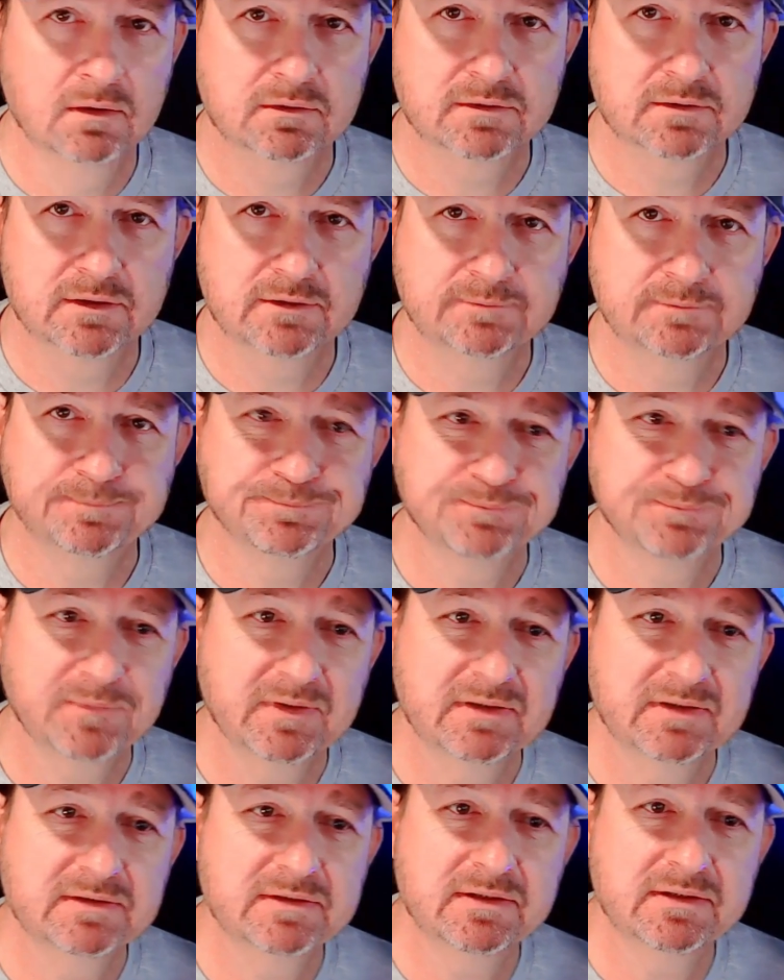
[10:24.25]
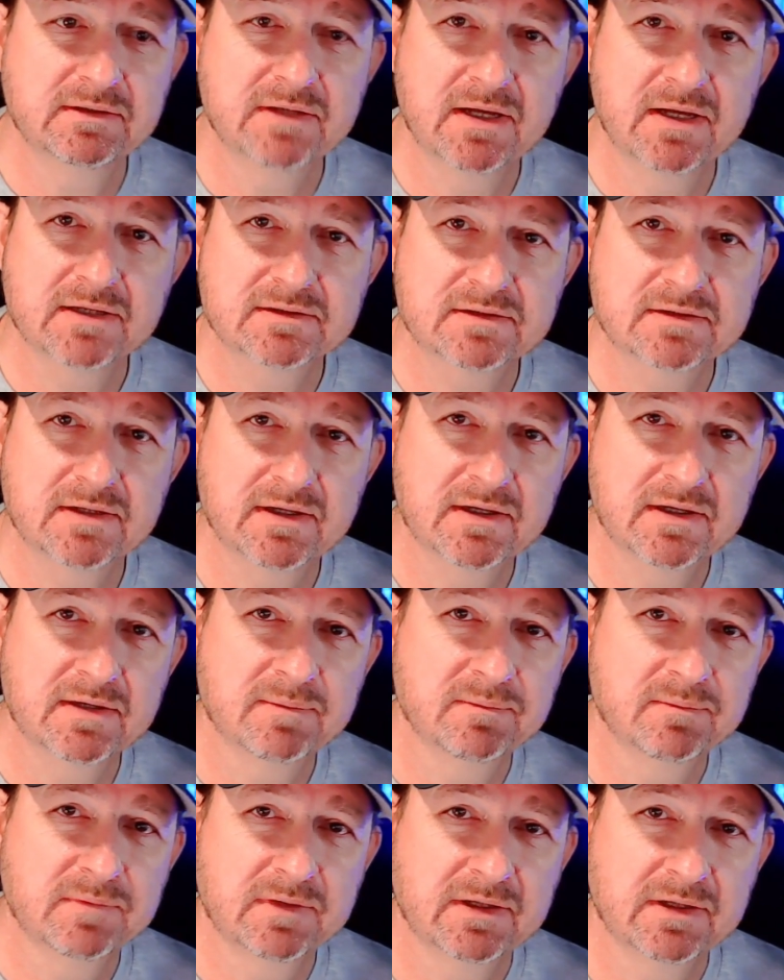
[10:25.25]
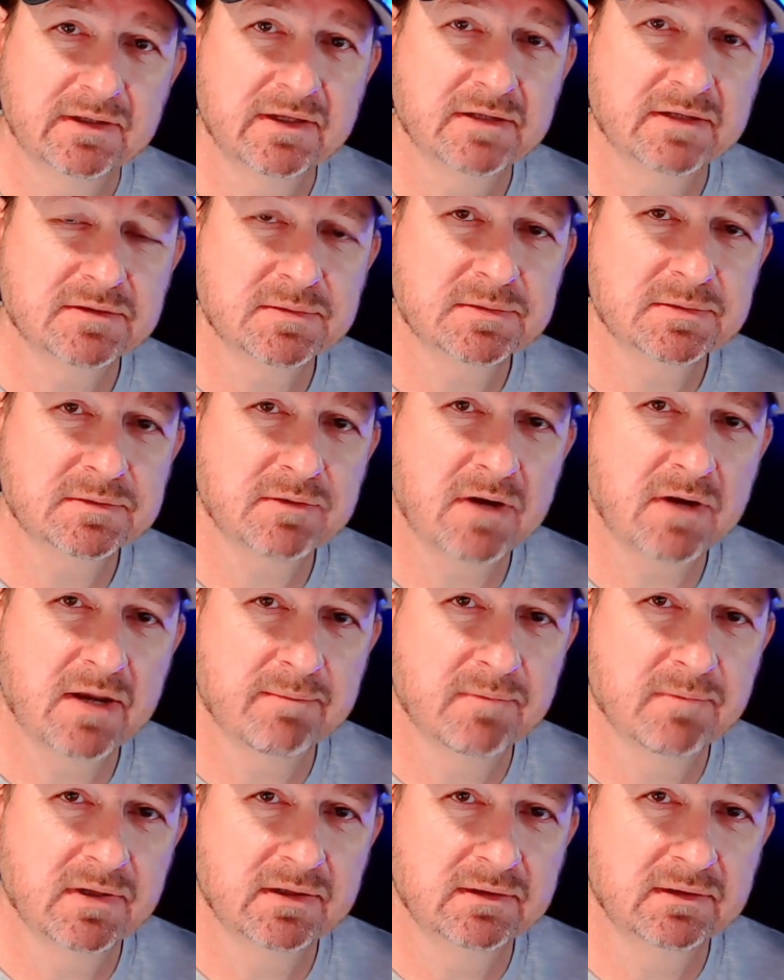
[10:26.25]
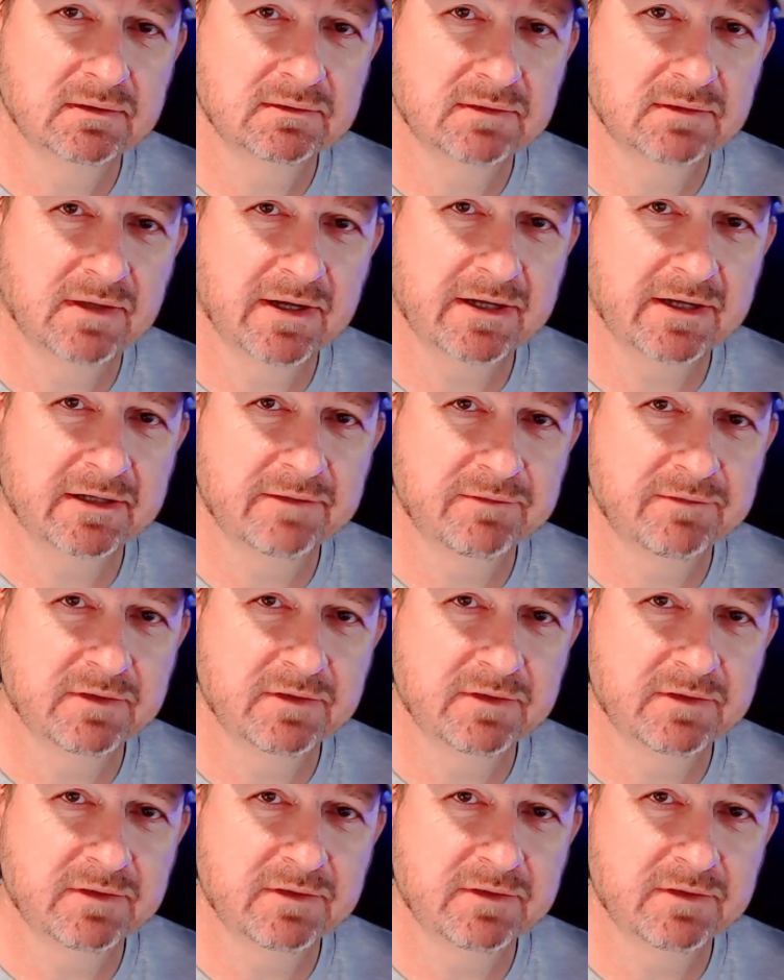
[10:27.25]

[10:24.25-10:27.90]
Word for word: So until next time, hit that subscribe button, like it if you